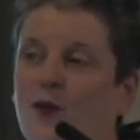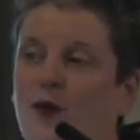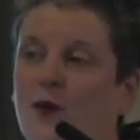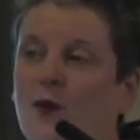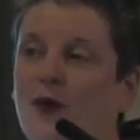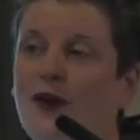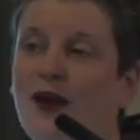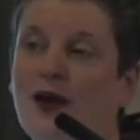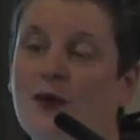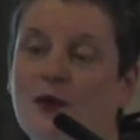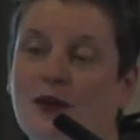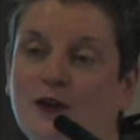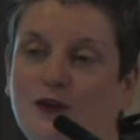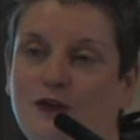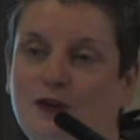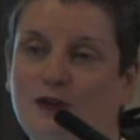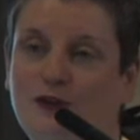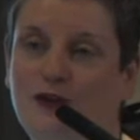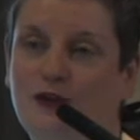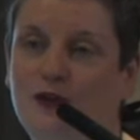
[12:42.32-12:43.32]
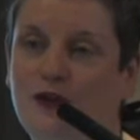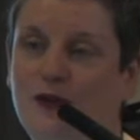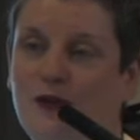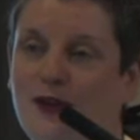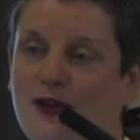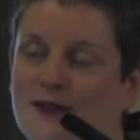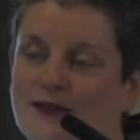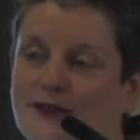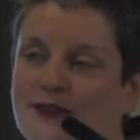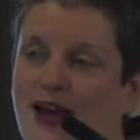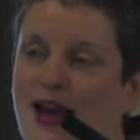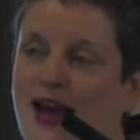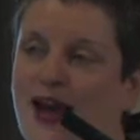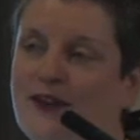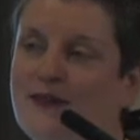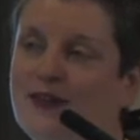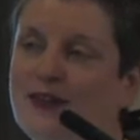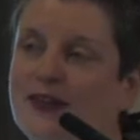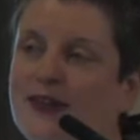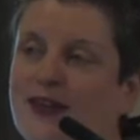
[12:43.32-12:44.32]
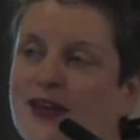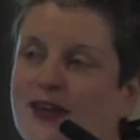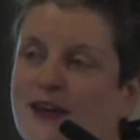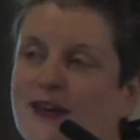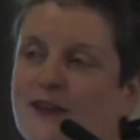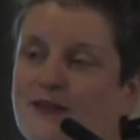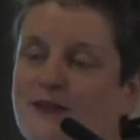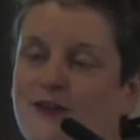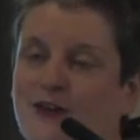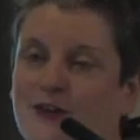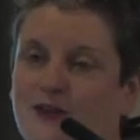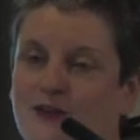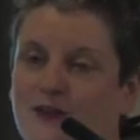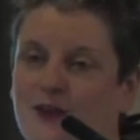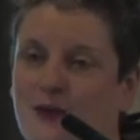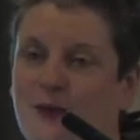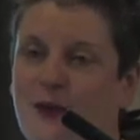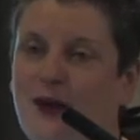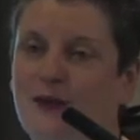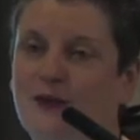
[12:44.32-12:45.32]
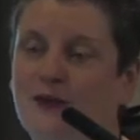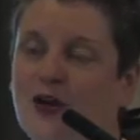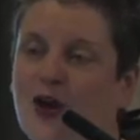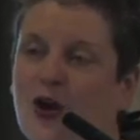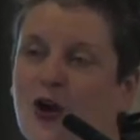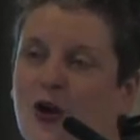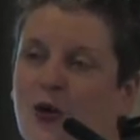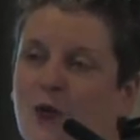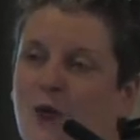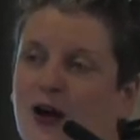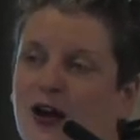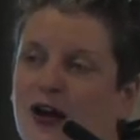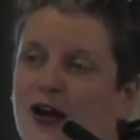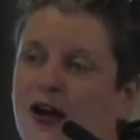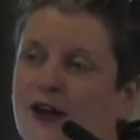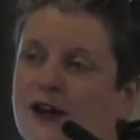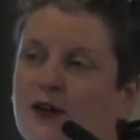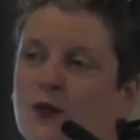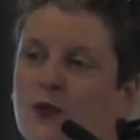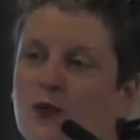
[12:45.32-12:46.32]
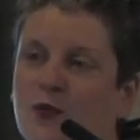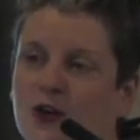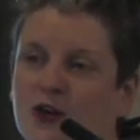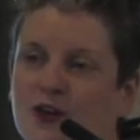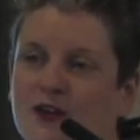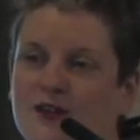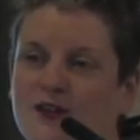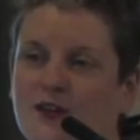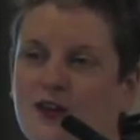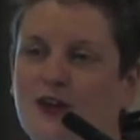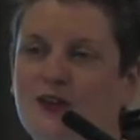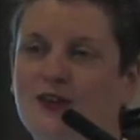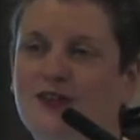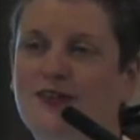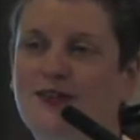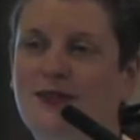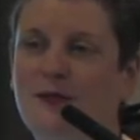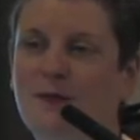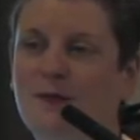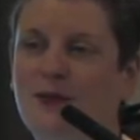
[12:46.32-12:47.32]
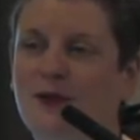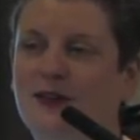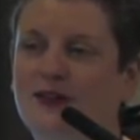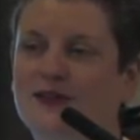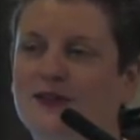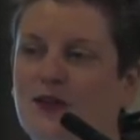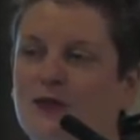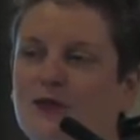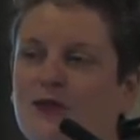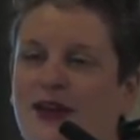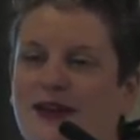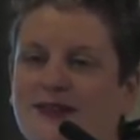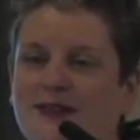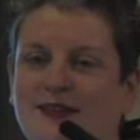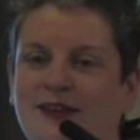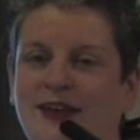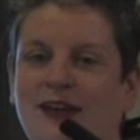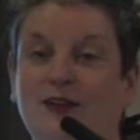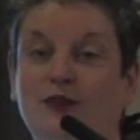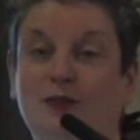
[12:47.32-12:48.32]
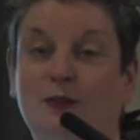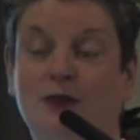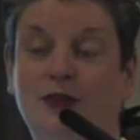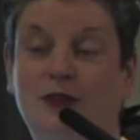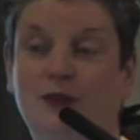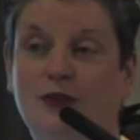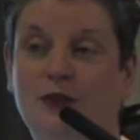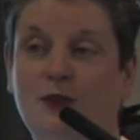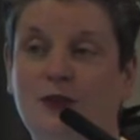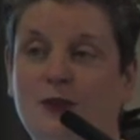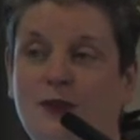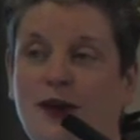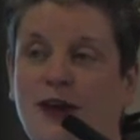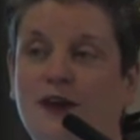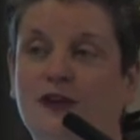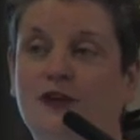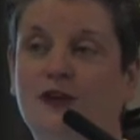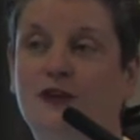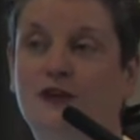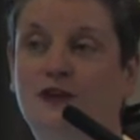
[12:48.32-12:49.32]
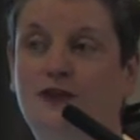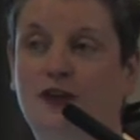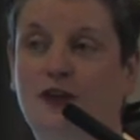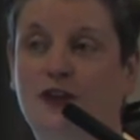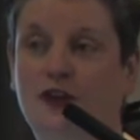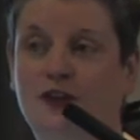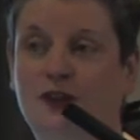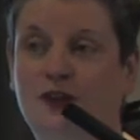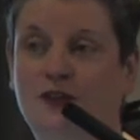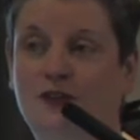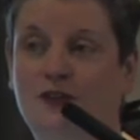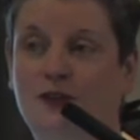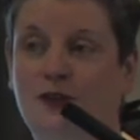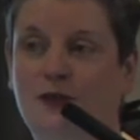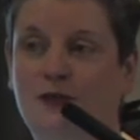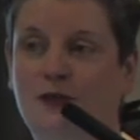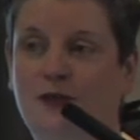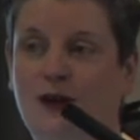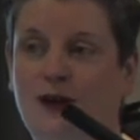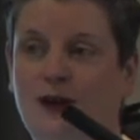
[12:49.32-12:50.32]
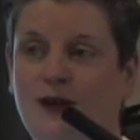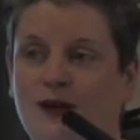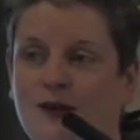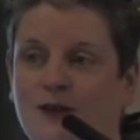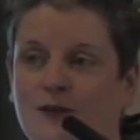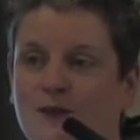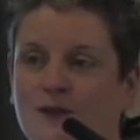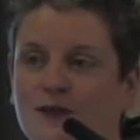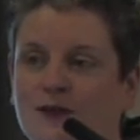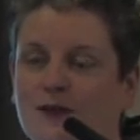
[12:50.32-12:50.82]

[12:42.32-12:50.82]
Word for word: what I want you to do is have a think first about what kind of words or symbols resonate with you and your journey so far?